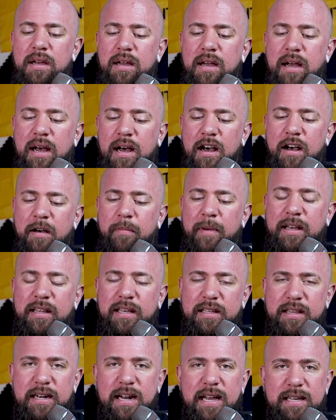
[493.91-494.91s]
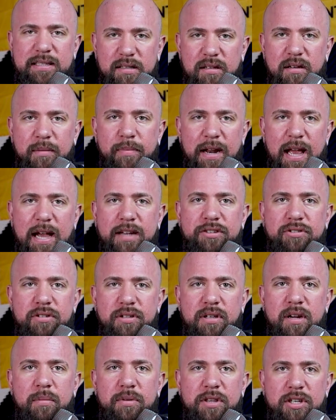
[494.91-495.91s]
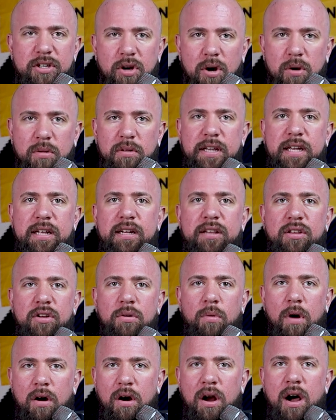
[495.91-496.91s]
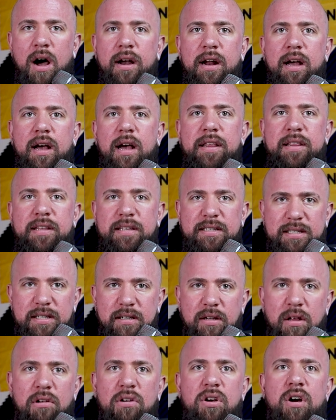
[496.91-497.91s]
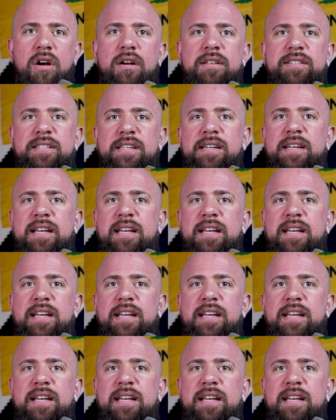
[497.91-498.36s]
I like that it has a little bit extra in there with the choline and the guarana and the acetyl-L-carnitine.